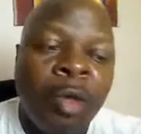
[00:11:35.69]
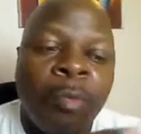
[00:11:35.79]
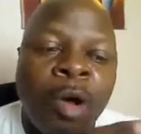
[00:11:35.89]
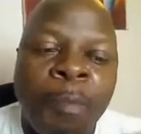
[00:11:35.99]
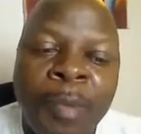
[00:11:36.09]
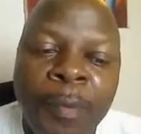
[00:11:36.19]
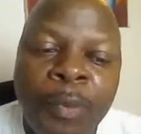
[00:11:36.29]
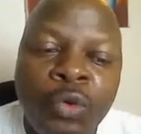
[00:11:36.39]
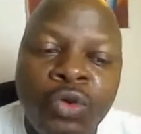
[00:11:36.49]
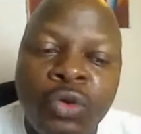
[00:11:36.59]
But
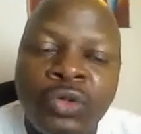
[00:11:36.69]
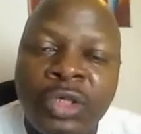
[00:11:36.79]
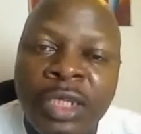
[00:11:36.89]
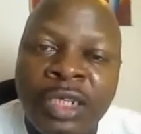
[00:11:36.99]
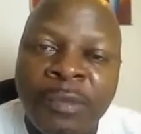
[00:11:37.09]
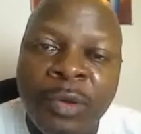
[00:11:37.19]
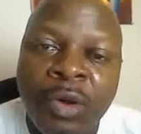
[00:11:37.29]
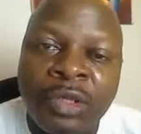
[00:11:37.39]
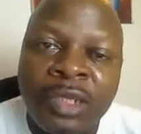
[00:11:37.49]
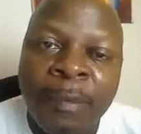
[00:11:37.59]
people use this
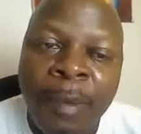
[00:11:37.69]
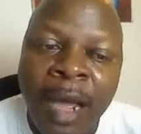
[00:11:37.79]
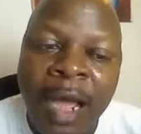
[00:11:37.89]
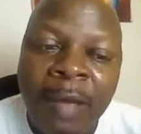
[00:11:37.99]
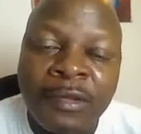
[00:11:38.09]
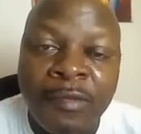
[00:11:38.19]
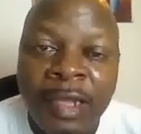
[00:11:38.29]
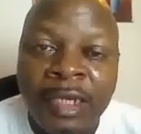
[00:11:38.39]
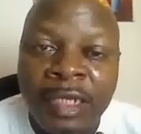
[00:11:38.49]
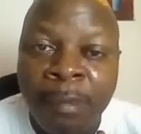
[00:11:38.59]
because they perhaps
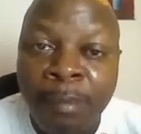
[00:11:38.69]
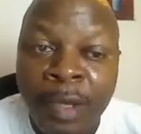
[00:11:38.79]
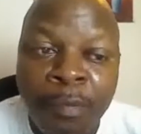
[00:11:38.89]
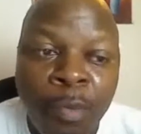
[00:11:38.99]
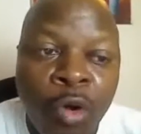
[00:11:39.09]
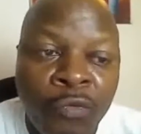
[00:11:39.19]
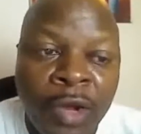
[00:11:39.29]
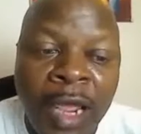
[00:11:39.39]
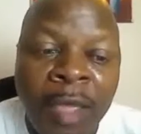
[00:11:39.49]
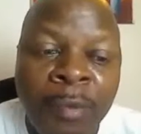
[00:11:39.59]
find it a bit more
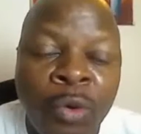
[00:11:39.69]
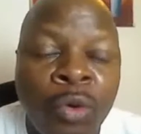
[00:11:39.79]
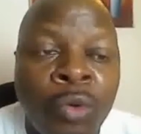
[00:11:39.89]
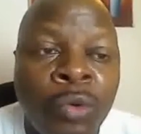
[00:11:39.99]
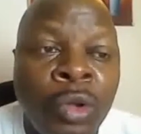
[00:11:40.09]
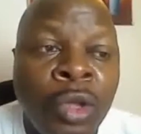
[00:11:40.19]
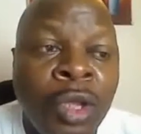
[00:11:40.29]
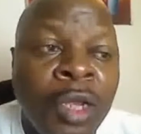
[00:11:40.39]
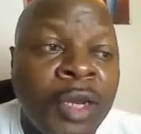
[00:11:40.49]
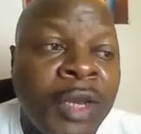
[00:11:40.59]
reliable
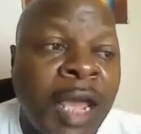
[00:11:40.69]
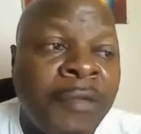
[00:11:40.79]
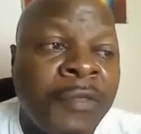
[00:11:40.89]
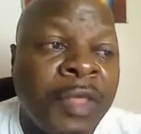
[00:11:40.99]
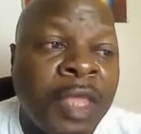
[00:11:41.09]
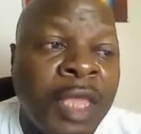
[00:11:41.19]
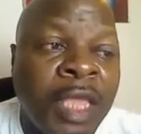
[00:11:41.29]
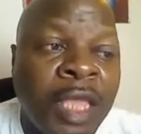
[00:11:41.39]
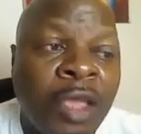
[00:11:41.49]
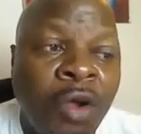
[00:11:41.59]
than
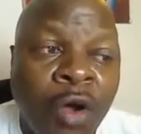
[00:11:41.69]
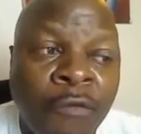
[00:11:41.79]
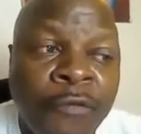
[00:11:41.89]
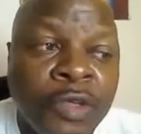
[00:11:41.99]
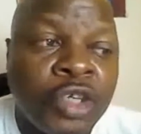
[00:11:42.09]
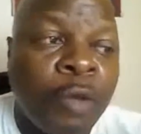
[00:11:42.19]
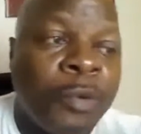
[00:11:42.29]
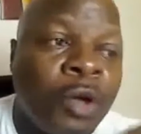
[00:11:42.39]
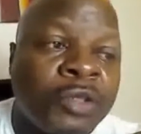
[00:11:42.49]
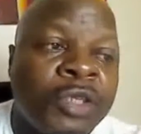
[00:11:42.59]
the official,
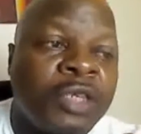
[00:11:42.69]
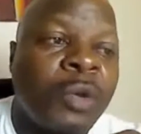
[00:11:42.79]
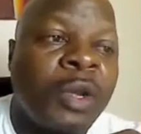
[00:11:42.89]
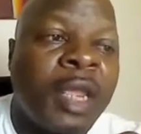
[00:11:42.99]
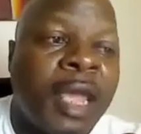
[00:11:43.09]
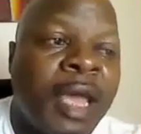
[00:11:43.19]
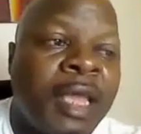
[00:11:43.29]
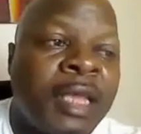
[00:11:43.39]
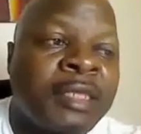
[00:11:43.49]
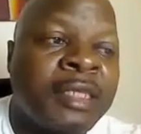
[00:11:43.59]
because this one here
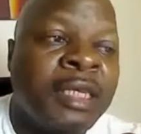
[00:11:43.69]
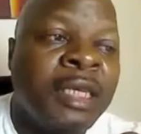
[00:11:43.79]
is